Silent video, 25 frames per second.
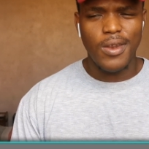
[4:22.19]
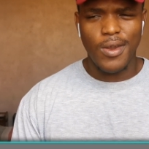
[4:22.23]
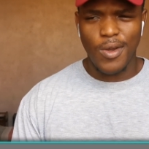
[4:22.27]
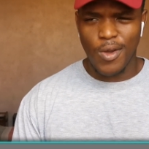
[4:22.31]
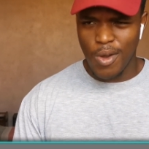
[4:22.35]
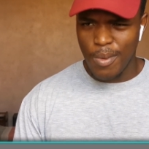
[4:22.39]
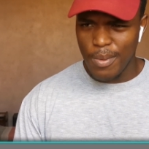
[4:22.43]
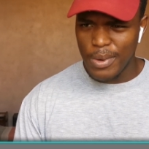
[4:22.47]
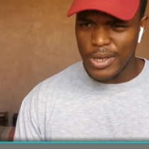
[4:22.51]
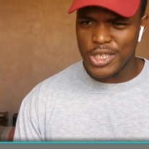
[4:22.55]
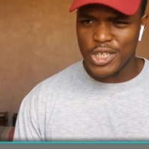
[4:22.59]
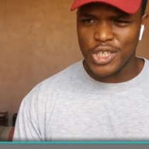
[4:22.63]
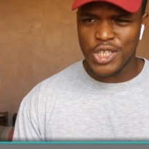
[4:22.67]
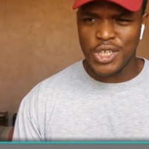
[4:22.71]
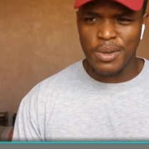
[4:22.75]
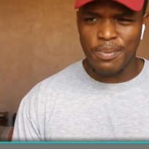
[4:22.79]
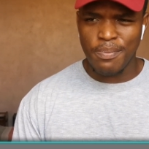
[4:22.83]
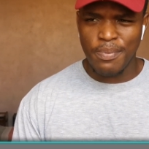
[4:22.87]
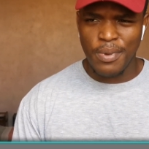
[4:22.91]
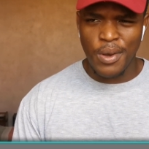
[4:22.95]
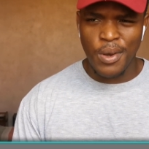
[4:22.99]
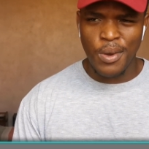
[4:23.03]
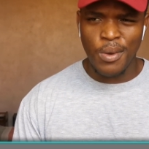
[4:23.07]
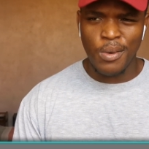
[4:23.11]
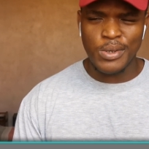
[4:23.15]
in the comment
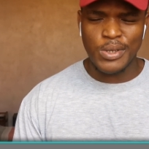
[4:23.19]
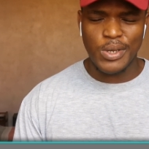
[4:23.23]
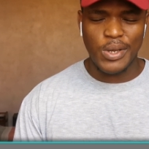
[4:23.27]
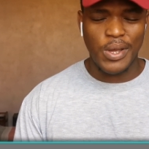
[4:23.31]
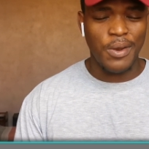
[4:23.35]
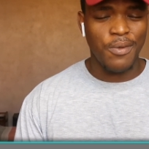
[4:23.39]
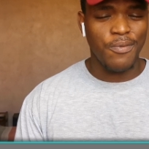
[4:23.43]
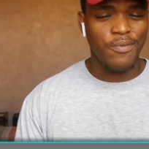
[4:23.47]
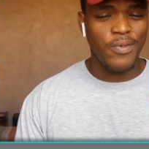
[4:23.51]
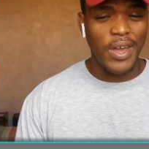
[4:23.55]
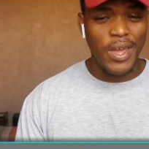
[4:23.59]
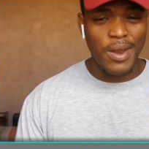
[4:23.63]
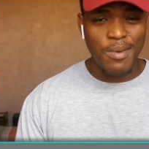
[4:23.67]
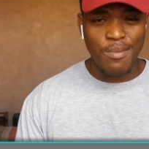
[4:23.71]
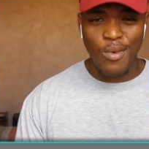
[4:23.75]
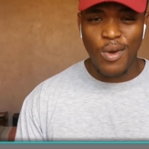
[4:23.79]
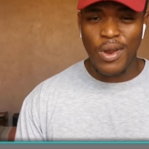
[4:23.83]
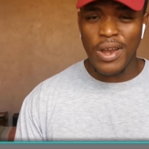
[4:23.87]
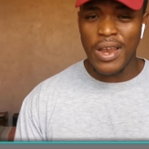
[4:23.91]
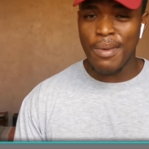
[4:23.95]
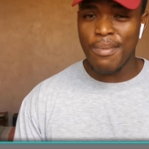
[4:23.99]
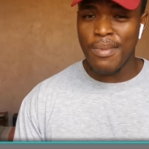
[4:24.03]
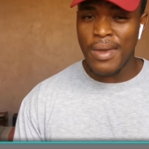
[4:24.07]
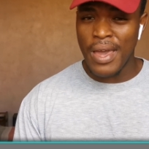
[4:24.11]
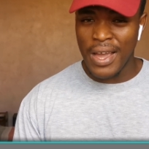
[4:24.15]
section below so you can find
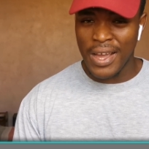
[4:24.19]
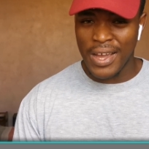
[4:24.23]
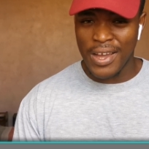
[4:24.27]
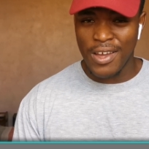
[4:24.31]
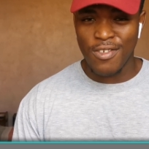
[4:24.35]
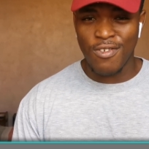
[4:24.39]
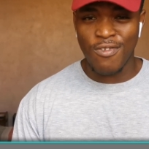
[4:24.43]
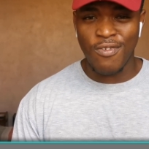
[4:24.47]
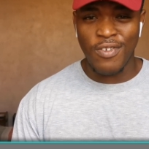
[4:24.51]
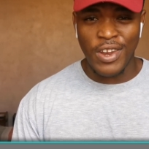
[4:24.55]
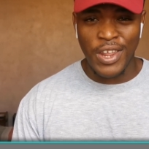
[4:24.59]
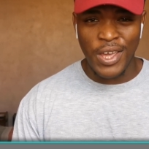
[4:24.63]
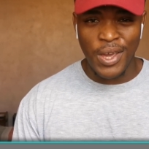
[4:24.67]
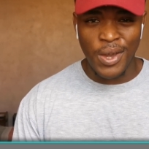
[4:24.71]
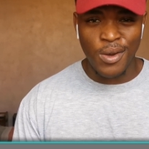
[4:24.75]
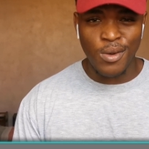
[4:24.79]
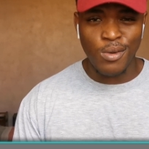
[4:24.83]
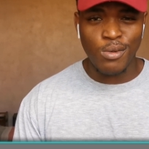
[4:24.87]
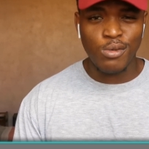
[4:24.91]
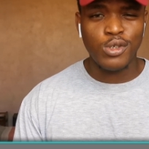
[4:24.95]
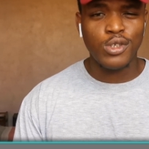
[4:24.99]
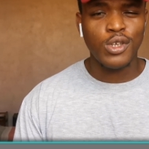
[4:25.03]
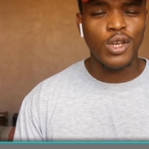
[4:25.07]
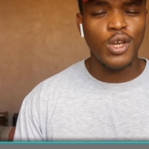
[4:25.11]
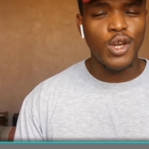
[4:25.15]
more Cast
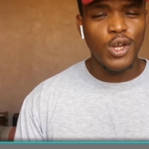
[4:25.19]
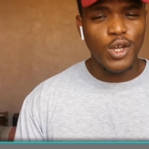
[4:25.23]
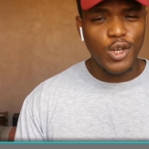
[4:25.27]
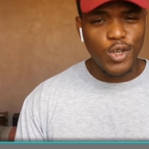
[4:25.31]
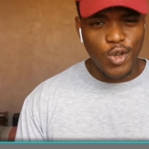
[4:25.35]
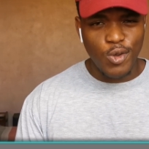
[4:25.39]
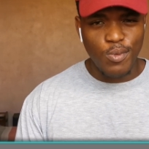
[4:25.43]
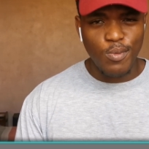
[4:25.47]
videos,